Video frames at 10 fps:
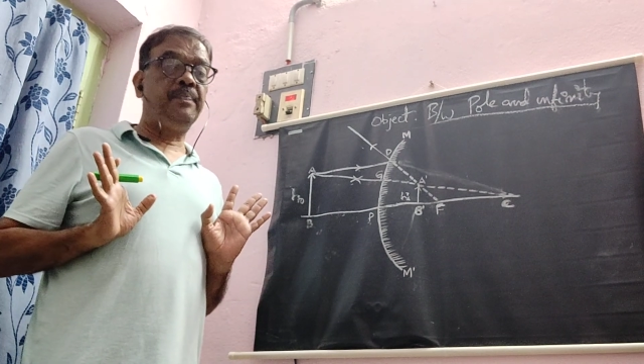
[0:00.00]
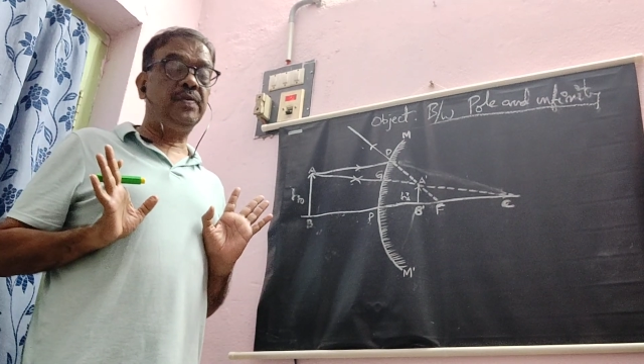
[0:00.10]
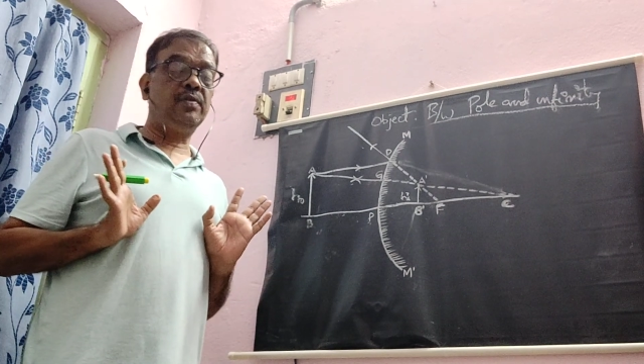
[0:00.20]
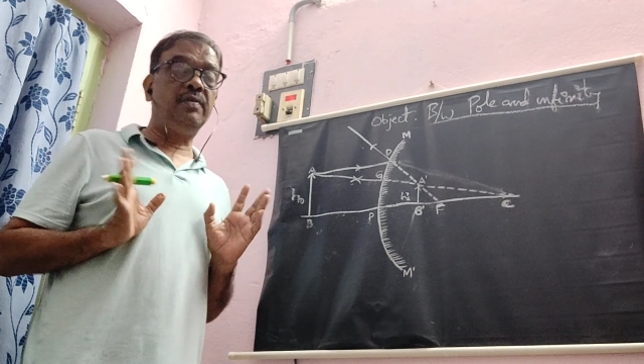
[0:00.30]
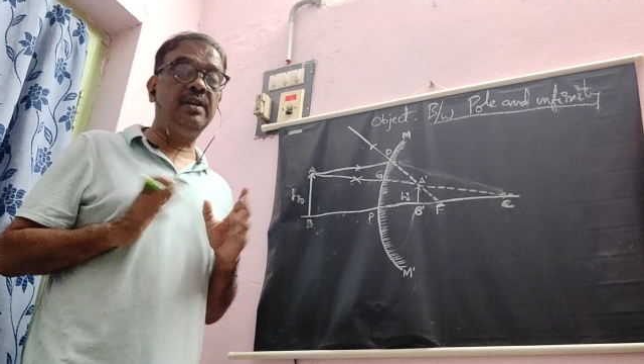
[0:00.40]

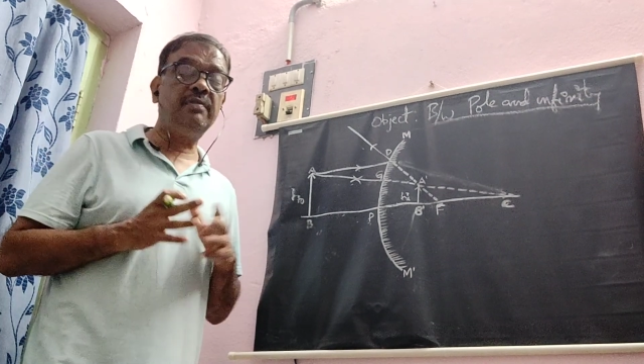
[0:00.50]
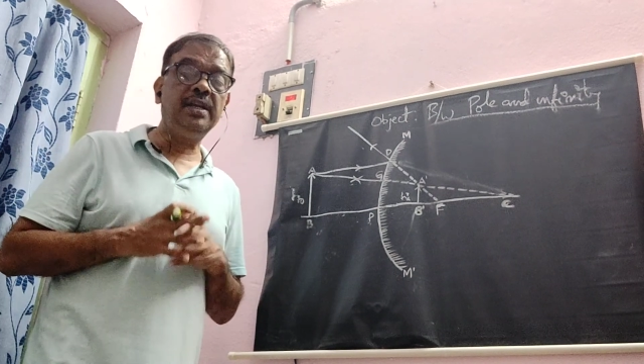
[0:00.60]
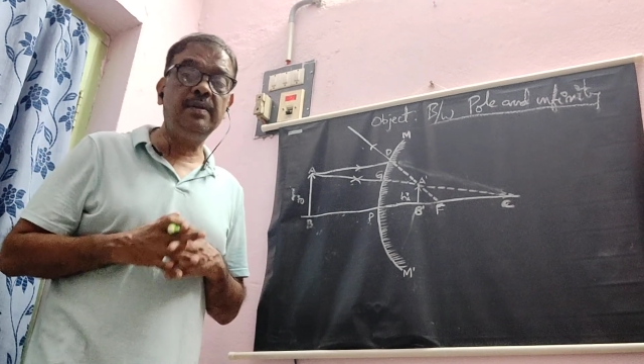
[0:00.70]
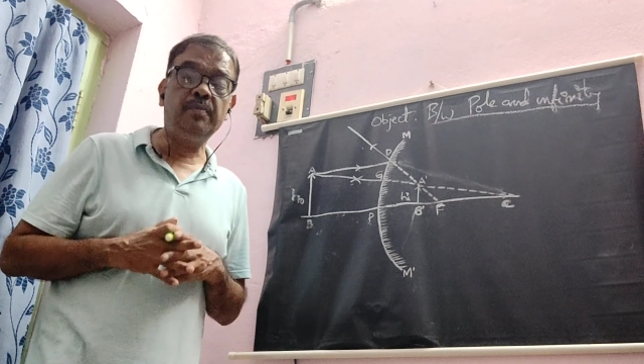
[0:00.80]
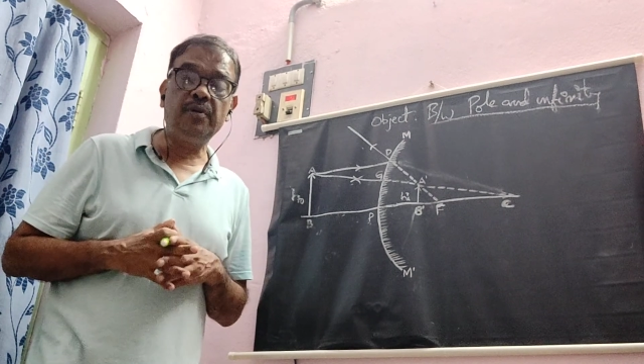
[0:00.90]
So
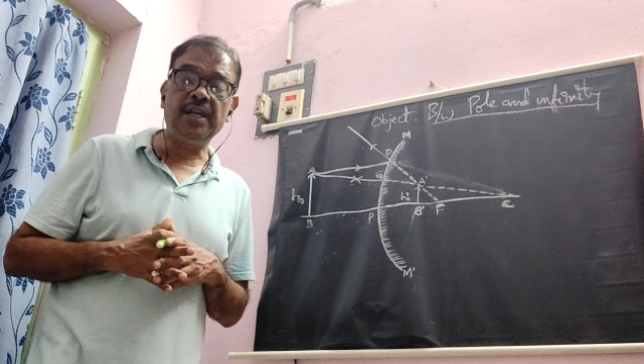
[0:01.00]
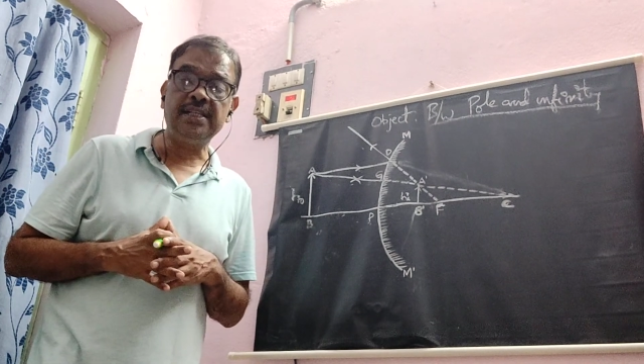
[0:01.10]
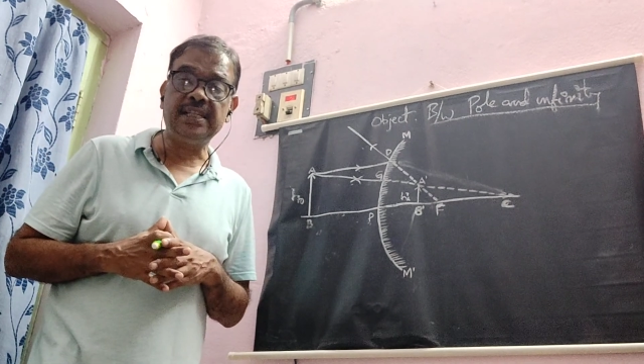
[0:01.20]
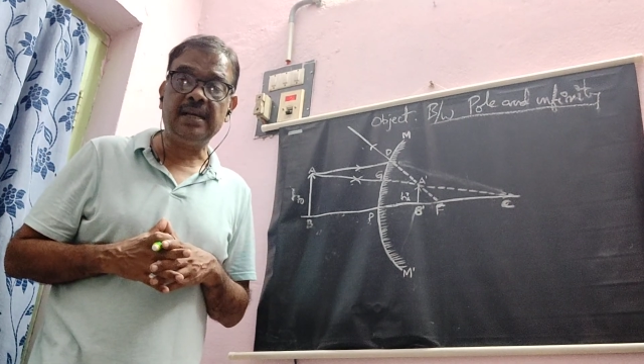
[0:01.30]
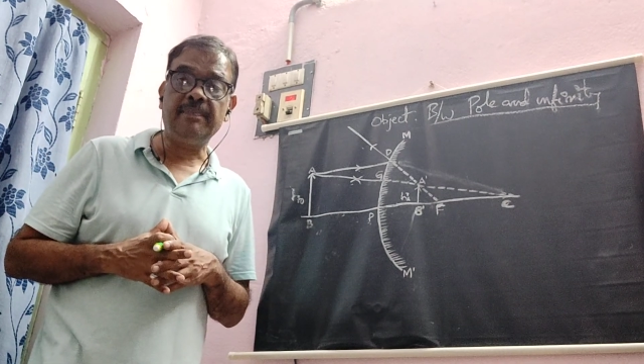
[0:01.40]
whenever in board
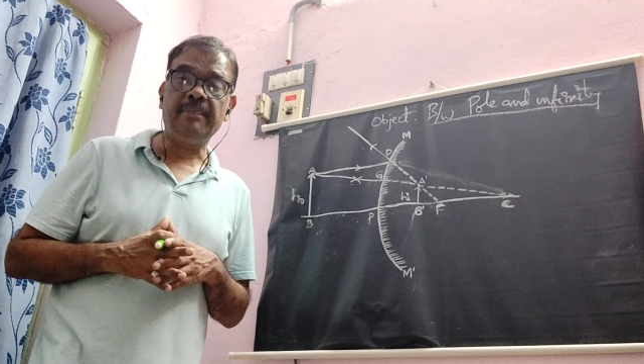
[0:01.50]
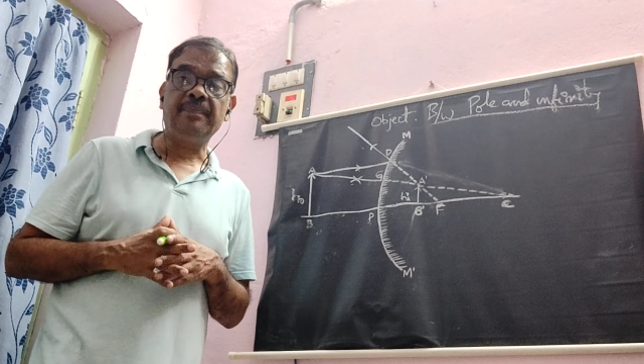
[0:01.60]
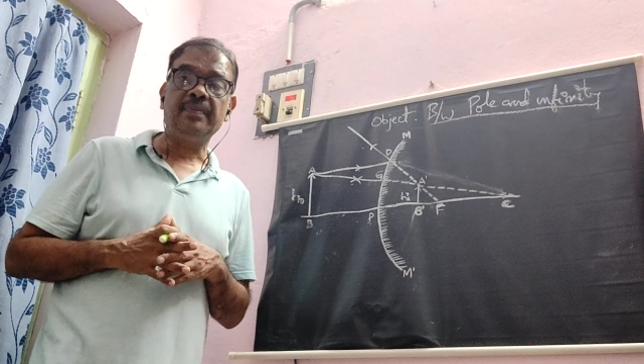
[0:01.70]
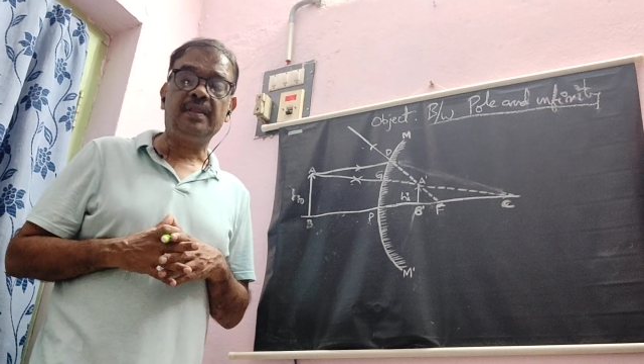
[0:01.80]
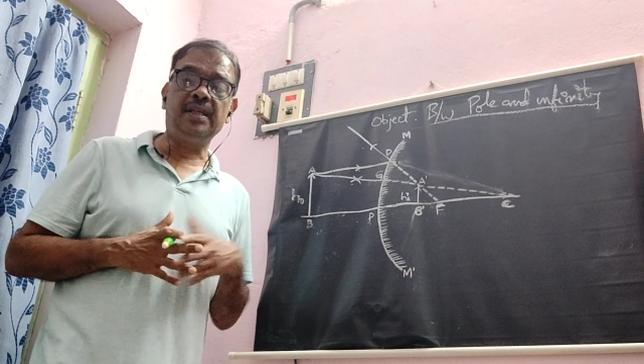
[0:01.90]
exam,
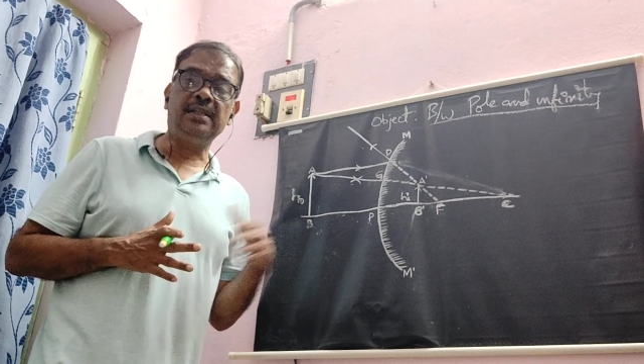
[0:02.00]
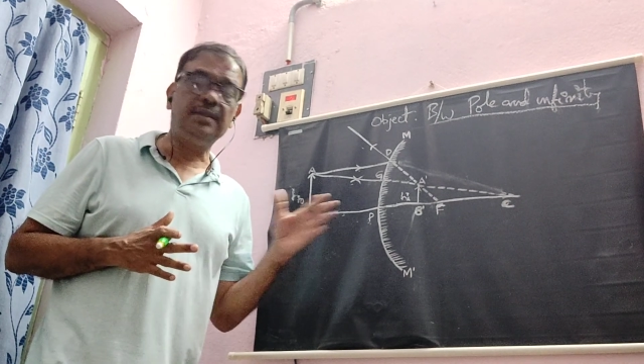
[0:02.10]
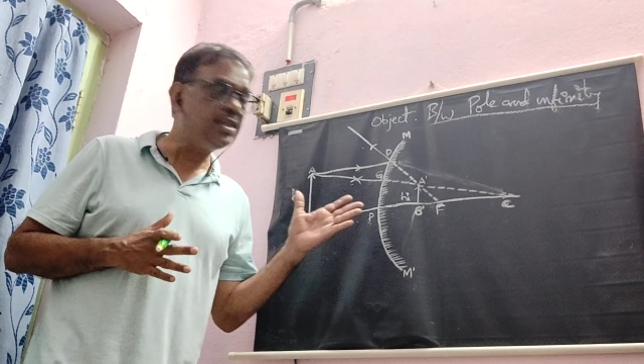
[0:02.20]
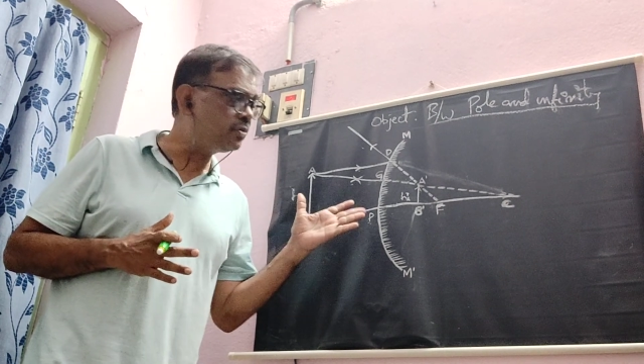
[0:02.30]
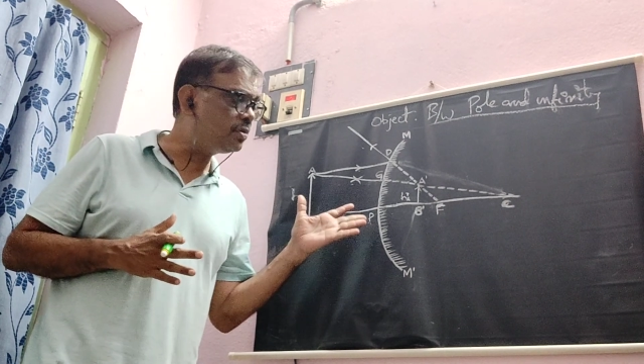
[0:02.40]

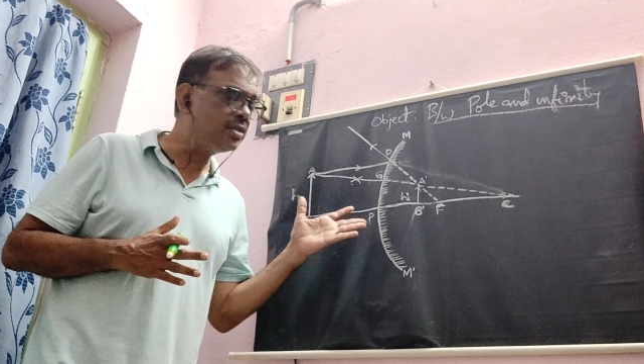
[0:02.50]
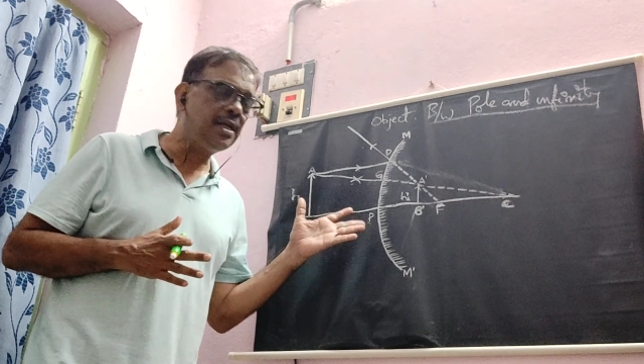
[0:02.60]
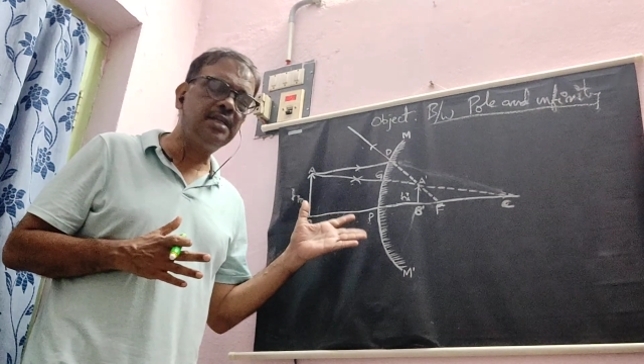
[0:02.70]
this question